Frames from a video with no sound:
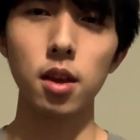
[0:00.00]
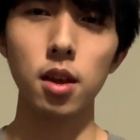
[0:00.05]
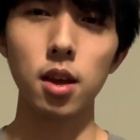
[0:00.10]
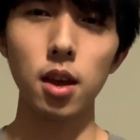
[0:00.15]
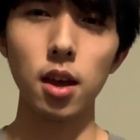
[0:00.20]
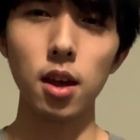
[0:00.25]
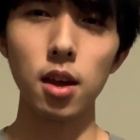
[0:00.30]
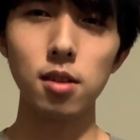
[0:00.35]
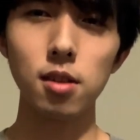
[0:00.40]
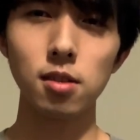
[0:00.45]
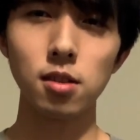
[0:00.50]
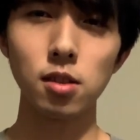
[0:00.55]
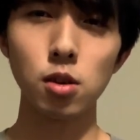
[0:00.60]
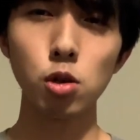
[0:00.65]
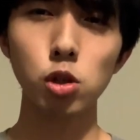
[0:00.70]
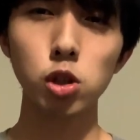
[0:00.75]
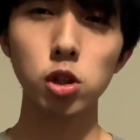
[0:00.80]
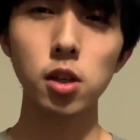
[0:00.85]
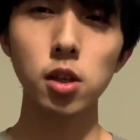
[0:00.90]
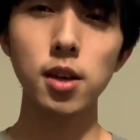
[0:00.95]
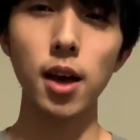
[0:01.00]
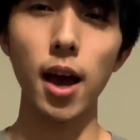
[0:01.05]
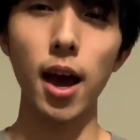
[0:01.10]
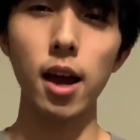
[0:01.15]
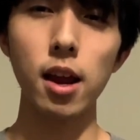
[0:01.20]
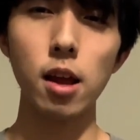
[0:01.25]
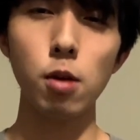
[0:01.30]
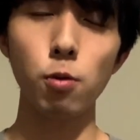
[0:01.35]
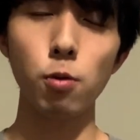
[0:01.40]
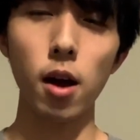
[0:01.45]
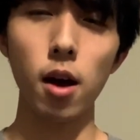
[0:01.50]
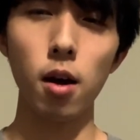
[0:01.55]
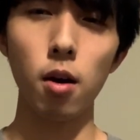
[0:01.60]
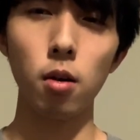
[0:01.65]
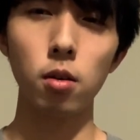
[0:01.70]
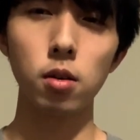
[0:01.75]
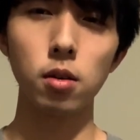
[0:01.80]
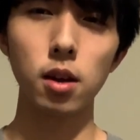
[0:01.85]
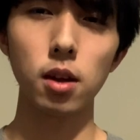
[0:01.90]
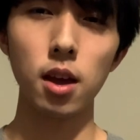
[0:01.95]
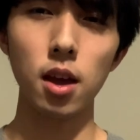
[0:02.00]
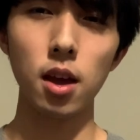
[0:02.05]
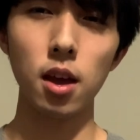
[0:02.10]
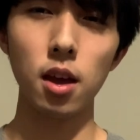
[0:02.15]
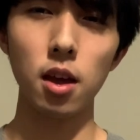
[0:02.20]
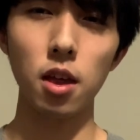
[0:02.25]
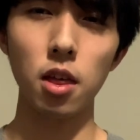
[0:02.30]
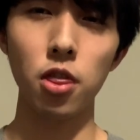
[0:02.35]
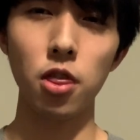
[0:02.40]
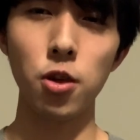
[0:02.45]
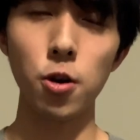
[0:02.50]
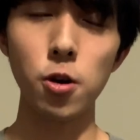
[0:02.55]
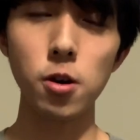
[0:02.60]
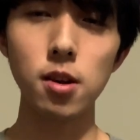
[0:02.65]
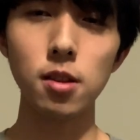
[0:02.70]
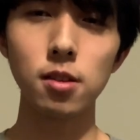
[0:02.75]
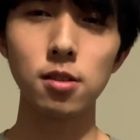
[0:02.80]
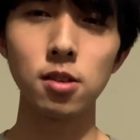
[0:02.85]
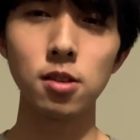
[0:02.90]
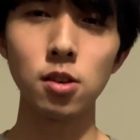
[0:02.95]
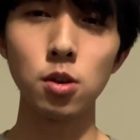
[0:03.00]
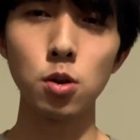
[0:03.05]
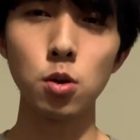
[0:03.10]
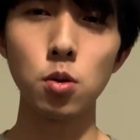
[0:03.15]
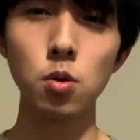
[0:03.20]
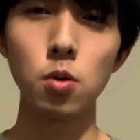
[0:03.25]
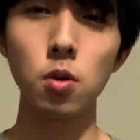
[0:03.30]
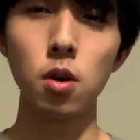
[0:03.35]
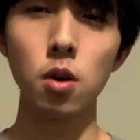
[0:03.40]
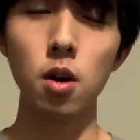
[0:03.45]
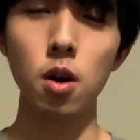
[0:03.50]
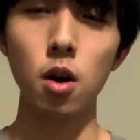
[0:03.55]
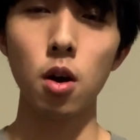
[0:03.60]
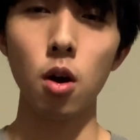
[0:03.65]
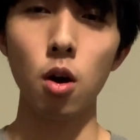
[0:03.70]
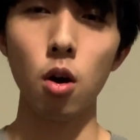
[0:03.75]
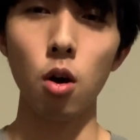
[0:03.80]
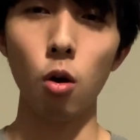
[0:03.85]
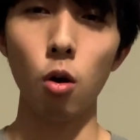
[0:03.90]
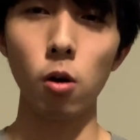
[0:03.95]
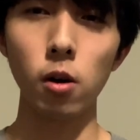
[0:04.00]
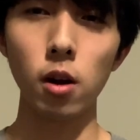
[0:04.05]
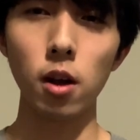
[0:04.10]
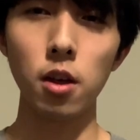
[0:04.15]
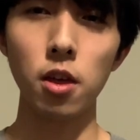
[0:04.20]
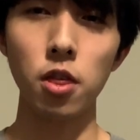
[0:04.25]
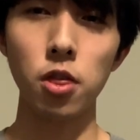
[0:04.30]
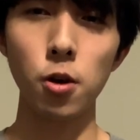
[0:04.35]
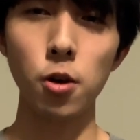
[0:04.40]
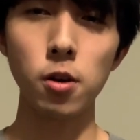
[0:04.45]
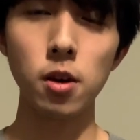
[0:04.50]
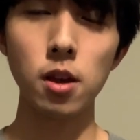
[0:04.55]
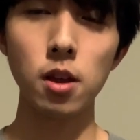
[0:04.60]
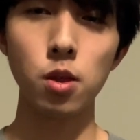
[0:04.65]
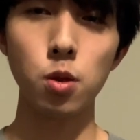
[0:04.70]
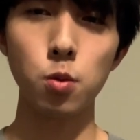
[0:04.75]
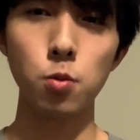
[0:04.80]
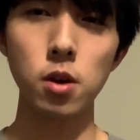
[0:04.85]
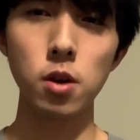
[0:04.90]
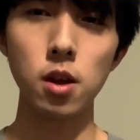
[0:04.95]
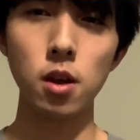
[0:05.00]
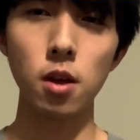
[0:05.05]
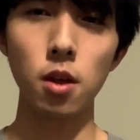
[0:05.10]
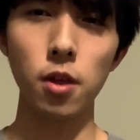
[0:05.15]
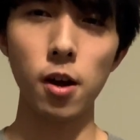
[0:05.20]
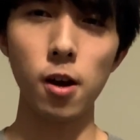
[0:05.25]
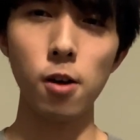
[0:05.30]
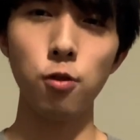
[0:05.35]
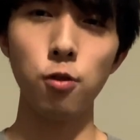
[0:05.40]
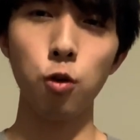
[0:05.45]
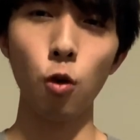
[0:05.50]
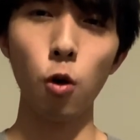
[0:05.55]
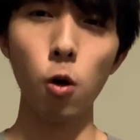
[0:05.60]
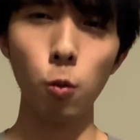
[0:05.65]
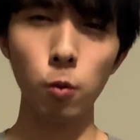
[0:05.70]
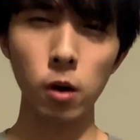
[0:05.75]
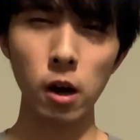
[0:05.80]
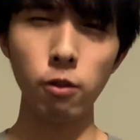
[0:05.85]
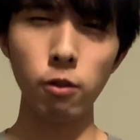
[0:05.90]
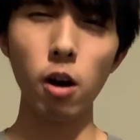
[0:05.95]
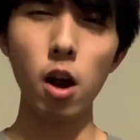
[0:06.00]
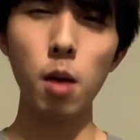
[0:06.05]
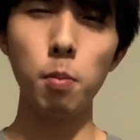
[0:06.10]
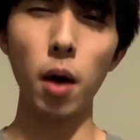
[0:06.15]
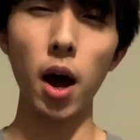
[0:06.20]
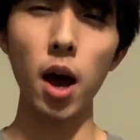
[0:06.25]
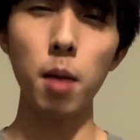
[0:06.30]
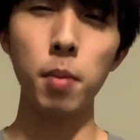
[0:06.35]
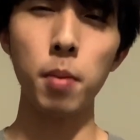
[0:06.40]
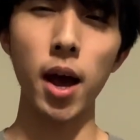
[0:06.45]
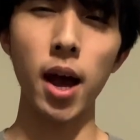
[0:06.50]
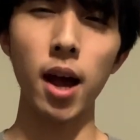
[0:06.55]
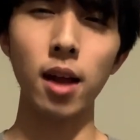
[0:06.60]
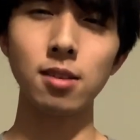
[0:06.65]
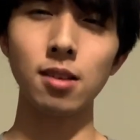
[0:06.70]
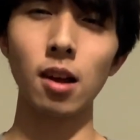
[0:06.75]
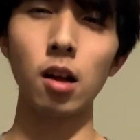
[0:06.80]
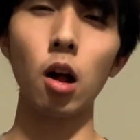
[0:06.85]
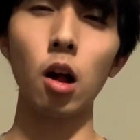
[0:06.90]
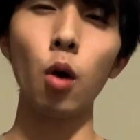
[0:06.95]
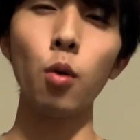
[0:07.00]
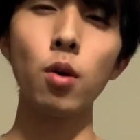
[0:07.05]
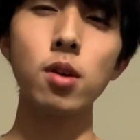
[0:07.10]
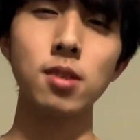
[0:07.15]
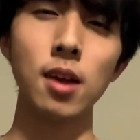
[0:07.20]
is usually at around a 32 or a 33. Therefore, whenever I buy pants, I always